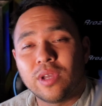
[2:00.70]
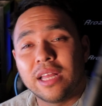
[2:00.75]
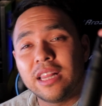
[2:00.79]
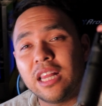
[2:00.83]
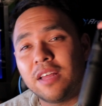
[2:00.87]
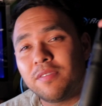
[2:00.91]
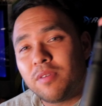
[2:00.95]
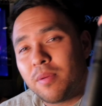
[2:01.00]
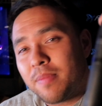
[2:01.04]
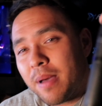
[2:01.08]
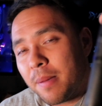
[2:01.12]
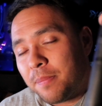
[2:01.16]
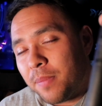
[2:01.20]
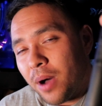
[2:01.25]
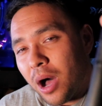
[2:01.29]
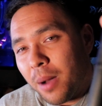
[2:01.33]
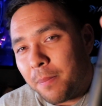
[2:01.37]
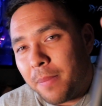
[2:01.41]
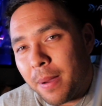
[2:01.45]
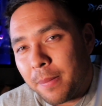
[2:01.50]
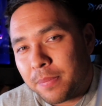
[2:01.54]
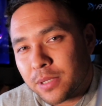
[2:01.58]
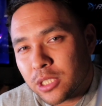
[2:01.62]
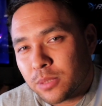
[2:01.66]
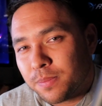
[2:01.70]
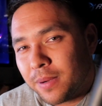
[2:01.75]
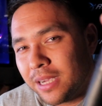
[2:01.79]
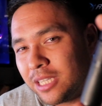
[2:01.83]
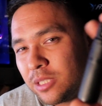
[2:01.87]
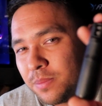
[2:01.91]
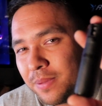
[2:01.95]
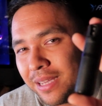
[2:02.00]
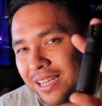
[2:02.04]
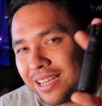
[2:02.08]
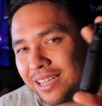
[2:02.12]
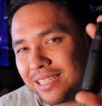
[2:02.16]
I love about POM Pepper
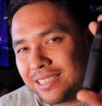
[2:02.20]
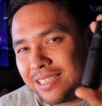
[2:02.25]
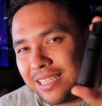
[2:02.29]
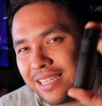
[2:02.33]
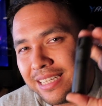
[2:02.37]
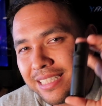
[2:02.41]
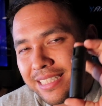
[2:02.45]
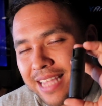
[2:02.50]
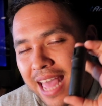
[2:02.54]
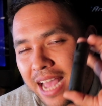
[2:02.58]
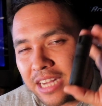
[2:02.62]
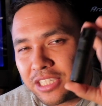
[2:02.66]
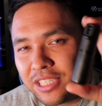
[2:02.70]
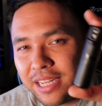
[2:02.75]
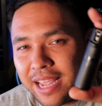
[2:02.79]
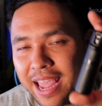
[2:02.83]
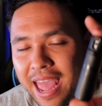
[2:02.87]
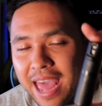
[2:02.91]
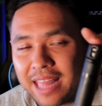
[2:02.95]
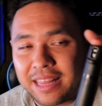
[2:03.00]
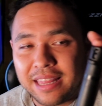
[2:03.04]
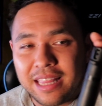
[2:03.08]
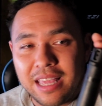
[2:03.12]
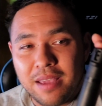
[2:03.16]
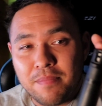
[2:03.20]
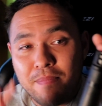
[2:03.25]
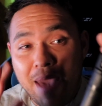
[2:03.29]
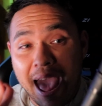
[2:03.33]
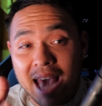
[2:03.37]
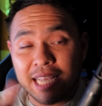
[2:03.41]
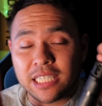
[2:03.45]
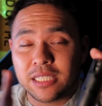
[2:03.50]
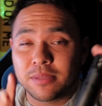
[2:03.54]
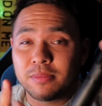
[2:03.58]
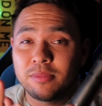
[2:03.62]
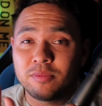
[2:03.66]
Sprays because it is actually at the
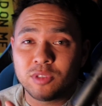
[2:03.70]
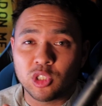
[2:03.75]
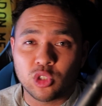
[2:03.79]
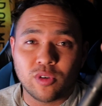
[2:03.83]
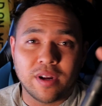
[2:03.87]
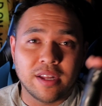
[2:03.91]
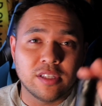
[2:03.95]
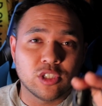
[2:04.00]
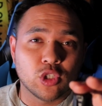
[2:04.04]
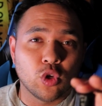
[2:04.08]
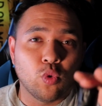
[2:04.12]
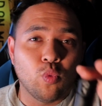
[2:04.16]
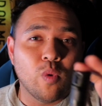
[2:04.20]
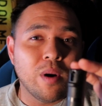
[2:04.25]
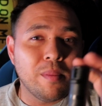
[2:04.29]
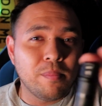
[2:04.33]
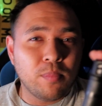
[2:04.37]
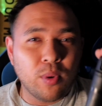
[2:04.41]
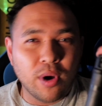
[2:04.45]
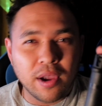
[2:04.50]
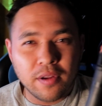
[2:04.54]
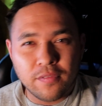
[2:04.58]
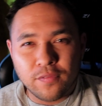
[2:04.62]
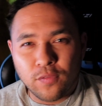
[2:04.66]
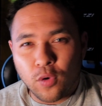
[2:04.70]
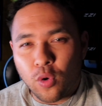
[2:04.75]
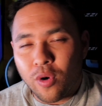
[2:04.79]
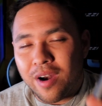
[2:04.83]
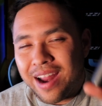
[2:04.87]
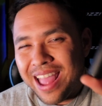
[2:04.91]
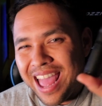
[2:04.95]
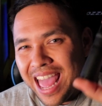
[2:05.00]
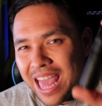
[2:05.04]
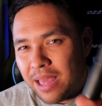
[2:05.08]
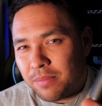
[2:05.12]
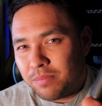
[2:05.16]
maximum strength, so
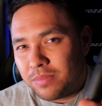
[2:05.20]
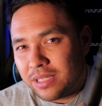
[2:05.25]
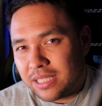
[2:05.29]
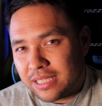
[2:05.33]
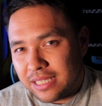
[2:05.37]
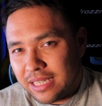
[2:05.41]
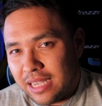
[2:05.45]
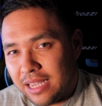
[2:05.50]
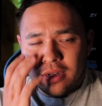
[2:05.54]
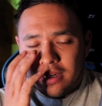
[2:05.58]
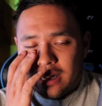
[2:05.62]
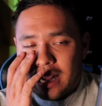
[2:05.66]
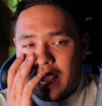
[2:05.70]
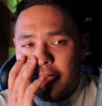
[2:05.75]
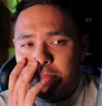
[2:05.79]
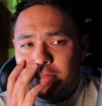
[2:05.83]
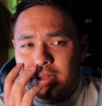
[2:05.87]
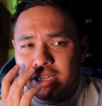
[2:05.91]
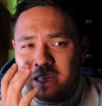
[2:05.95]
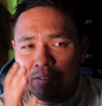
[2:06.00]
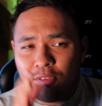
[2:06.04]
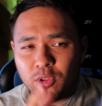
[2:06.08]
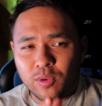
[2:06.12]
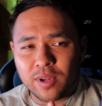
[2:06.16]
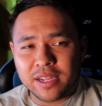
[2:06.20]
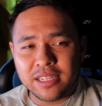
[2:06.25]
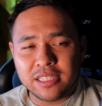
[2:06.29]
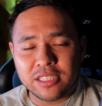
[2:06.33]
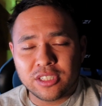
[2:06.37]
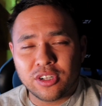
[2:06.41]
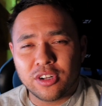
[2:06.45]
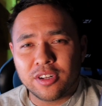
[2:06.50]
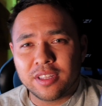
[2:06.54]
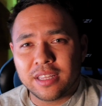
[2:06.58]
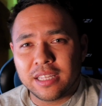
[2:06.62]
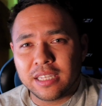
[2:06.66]
1.4 MC. I believe you would
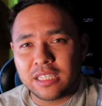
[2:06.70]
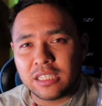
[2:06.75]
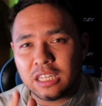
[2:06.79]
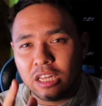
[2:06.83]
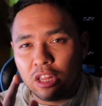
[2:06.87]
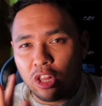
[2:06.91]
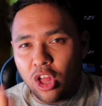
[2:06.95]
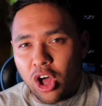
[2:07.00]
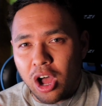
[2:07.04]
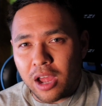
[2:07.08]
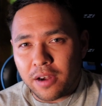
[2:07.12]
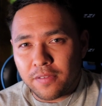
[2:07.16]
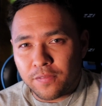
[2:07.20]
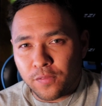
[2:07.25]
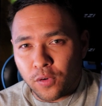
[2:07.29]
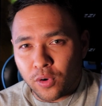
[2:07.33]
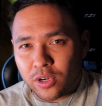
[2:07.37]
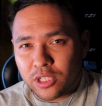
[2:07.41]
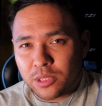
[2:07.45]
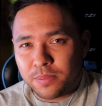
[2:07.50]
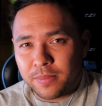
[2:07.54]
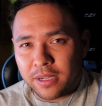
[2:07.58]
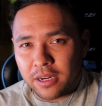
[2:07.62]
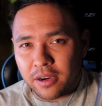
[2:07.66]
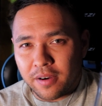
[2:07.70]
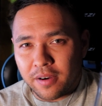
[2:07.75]
consider this law enforcement